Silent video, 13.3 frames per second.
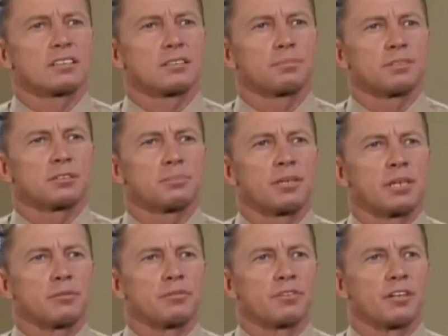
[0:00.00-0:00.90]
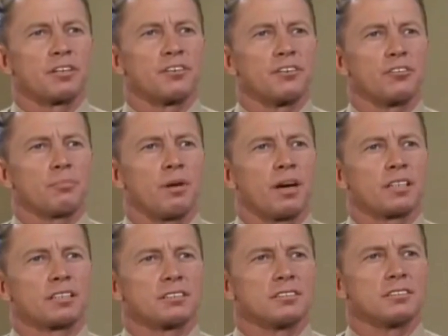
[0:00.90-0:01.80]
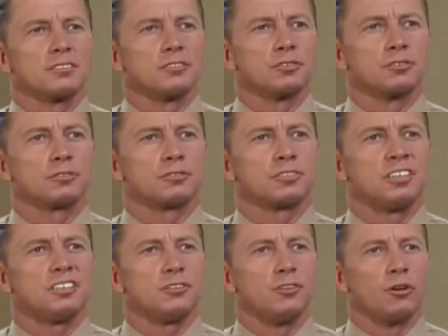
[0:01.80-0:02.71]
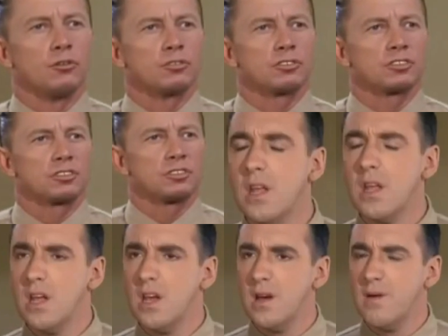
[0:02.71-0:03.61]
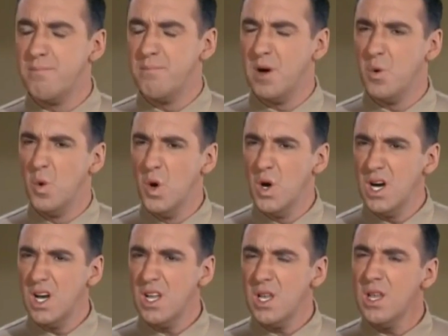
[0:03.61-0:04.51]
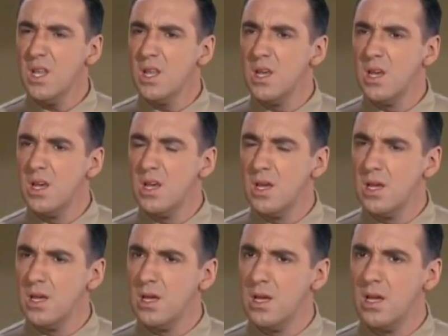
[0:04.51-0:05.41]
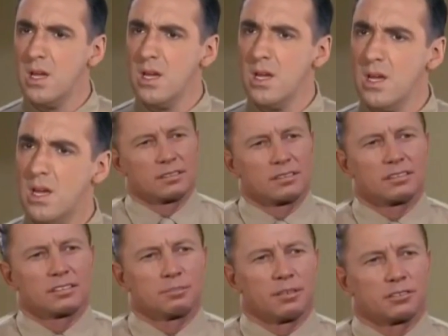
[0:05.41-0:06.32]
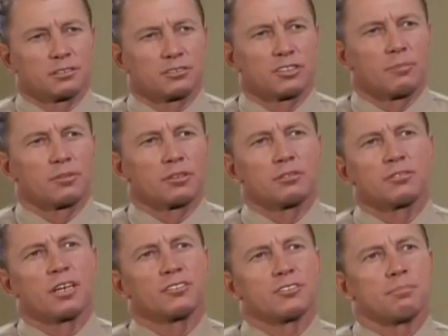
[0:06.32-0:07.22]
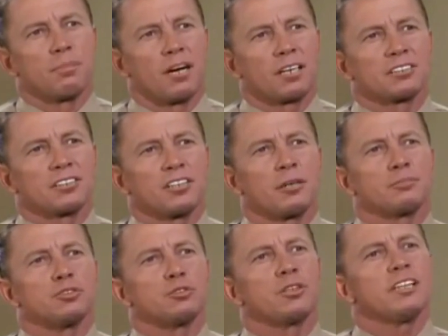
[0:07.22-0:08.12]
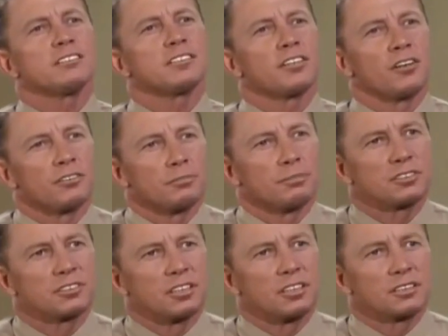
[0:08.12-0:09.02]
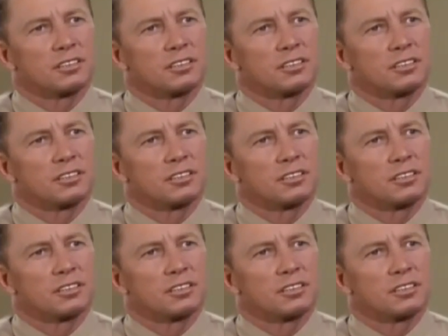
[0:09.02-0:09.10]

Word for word: little piece of paper you've got hidden in your pocket. Your cheat notes. My what? You know what I mean. A little special something you've got in your pocket that helped you get that 100%.